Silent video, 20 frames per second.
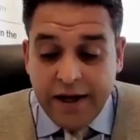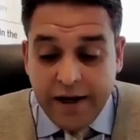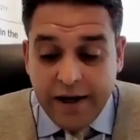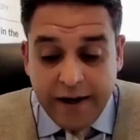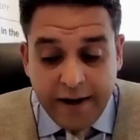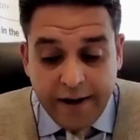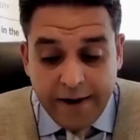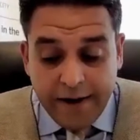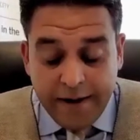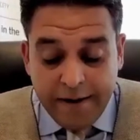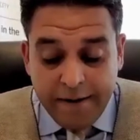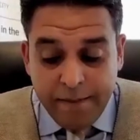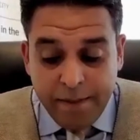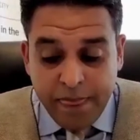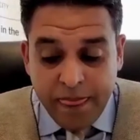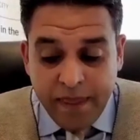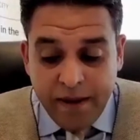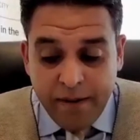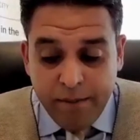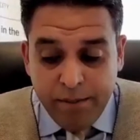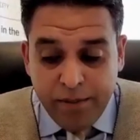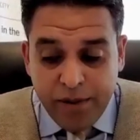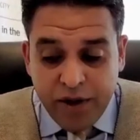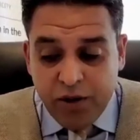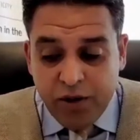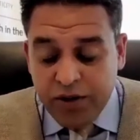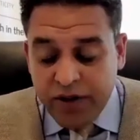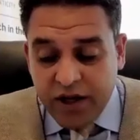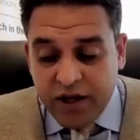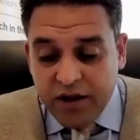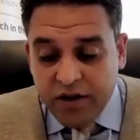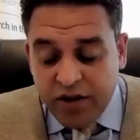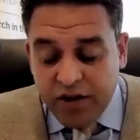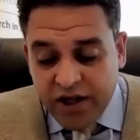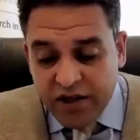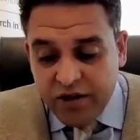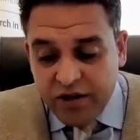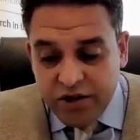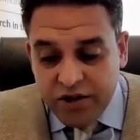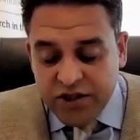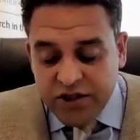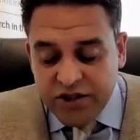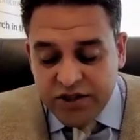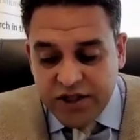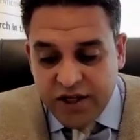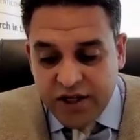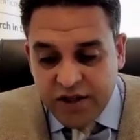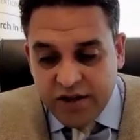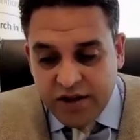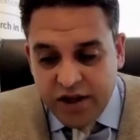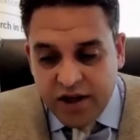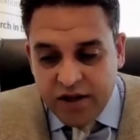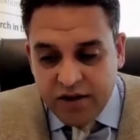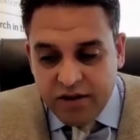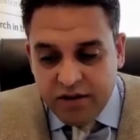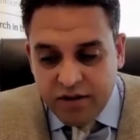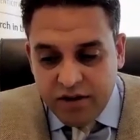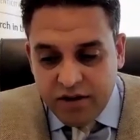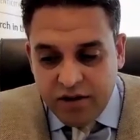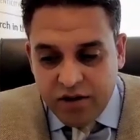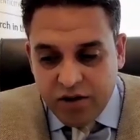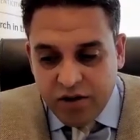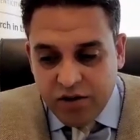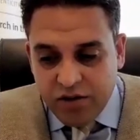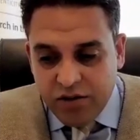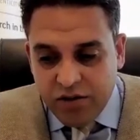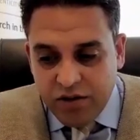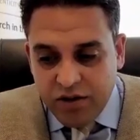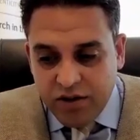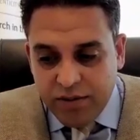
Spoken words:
But on the other hand, you just said that, you know,